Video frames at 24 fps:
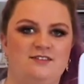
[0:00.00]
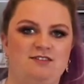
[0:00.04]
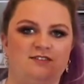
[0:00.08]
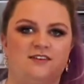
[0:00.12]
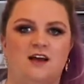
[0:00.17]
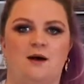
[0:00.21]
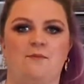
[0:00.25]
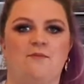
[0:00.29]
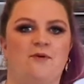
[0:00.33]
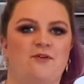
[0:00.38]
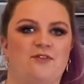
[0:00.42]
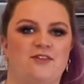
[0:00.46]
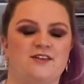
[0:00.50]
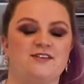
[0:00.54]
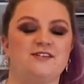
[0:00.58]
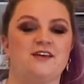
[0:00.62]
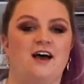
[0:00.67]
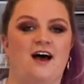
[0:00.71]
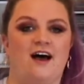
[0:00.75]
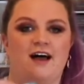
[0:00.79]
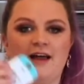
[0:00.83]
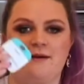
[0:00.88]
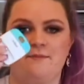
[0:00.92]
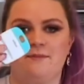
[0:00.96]
double the
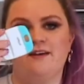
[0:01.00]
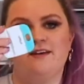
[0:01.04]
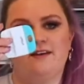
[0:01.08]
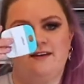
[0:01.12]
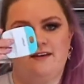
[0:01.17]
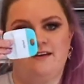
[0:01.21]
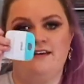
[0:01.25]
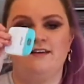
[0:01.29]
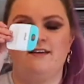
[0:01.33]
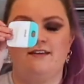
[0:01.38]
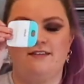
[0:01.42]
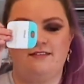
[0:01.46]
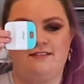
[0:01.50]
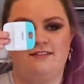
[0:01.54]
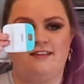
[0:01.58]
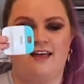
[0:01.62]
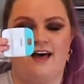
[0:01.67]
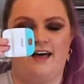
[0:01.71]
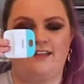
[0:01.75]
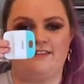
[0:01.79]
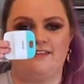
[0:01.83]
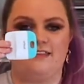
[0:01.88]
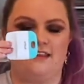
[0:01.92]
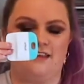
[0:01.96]
time
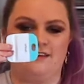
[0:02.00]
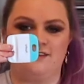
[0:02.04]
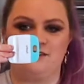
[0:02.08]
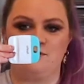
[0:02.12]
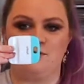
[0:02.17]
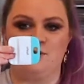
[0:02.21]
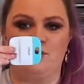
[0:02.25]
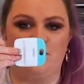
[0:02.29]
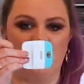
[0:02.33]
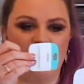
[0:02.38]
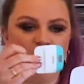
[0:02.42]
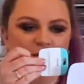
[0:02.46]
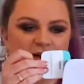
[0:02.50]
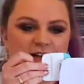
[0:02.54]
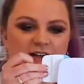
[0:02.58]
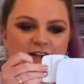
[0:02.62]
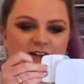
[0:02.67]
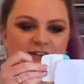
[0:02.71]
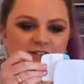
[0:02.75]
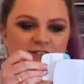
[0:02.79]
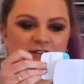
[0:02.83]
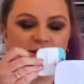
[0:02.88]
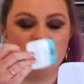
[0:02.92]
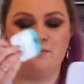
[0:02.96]
that the smaller one
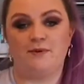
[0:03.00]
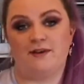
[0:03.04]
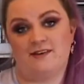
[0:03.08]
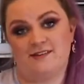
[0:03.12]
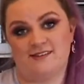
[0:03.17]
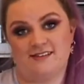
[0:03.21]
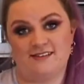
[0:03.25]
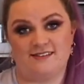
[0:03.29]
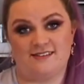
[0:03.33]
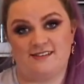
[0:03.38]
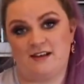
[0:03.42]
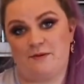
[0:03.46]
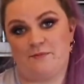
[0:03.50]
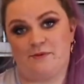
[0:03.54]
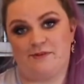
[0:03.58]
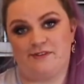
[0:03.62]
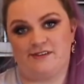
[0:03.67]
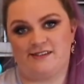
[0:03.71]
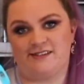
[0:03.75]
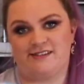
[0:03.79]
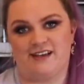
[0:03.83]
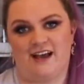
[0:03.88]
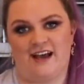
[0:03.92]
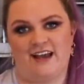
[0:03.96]
can do, because it's double
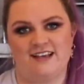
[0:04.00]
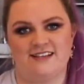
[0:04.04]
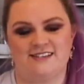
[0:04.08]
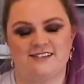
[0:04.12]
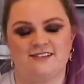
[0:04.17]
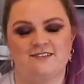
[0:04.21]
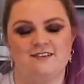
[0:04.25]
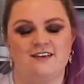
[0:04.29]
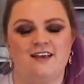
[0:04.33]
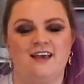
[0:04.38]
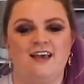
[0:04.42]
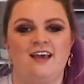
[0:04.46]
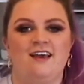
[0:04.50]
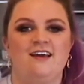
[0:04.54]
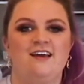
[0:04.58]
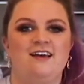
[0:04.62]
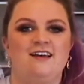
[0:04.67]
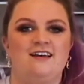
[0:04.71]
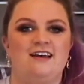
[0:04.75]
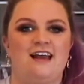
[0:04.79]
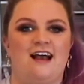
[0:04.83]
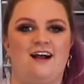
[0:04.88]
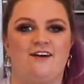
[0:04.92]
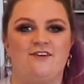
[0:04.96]
the size.
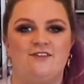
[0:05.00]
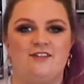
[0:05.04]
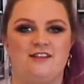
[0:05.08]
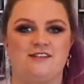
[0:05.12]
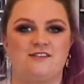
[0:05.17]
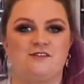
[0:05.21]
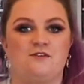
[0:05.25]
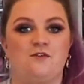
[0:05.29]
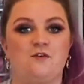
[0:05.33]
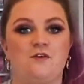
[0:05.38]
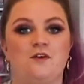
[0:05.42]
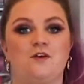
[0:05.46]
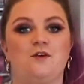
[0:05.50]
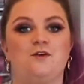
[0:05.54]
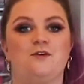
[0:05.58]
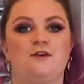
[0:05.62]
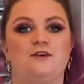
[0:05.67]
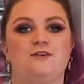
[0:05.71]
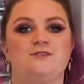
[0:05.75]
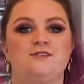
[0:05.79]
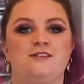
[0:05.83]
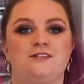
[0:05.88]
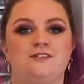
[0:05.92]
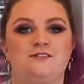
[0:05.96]
Now there's a few
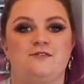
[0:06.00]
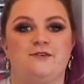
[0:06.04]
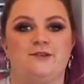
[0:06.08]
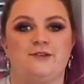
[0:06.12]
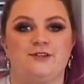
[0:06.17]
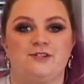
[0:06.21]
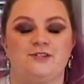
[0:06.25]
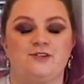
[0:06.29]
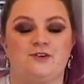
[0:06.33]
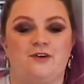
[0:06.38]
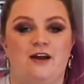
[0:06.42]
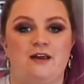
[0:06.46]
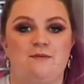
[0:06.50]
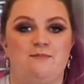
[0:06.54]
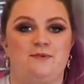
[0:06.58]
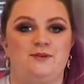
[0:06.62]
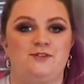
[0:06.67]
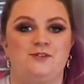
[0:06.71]
uses for the scraper